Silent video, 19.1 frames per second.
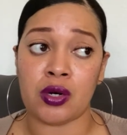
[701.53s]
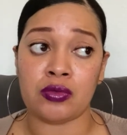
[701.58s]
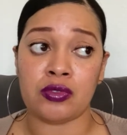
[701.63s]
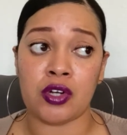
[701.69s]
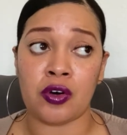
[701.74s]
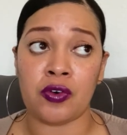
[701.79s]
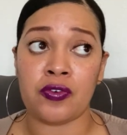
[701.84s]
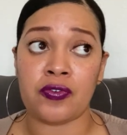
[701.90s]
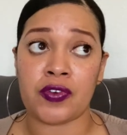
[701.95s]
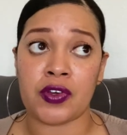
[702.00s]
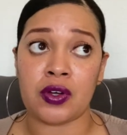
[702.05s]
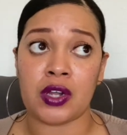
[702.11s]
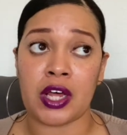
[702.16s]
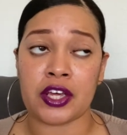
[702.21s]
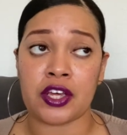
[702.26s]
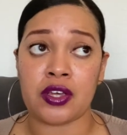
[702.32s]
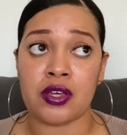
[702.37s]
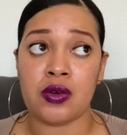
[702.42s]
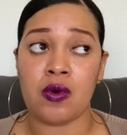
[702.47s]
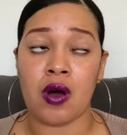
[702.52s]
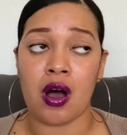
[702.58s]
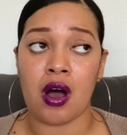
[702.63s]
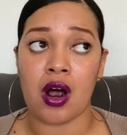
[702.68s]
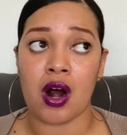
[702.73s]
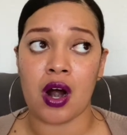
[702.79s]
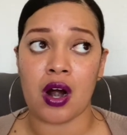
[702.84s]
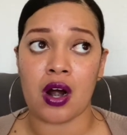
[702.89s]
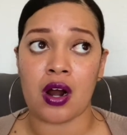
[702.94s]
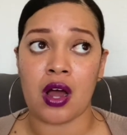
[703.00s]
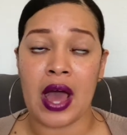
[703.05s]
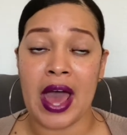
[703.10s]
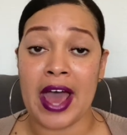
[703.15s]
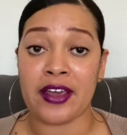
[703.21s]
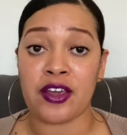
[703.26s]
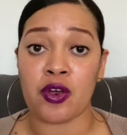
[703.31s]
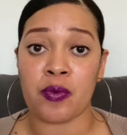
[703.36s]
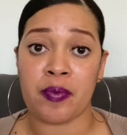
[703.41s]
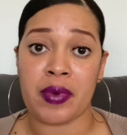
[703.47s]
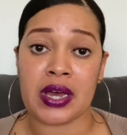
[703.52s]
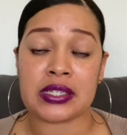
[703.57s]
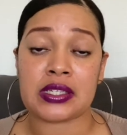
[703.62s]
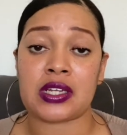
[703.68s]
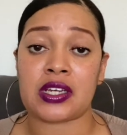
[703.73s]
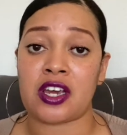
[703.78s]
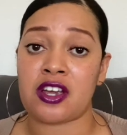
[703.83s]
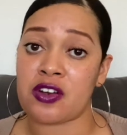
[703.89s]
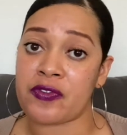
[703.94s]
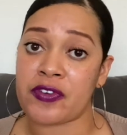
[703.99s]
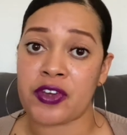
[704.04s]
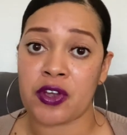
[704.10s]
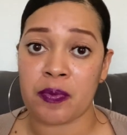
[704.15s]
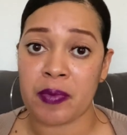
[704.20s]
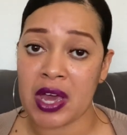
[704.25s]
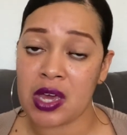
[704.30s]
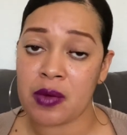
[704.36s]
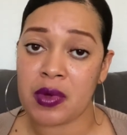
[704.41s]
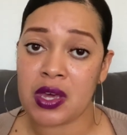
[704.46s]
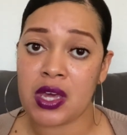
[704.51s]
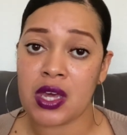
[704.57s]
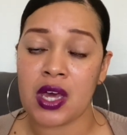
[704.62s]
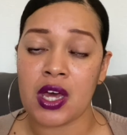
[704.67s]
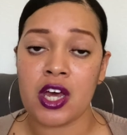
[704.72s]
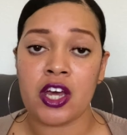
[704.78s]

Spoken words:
don't feel like you are at your best to care for your baby.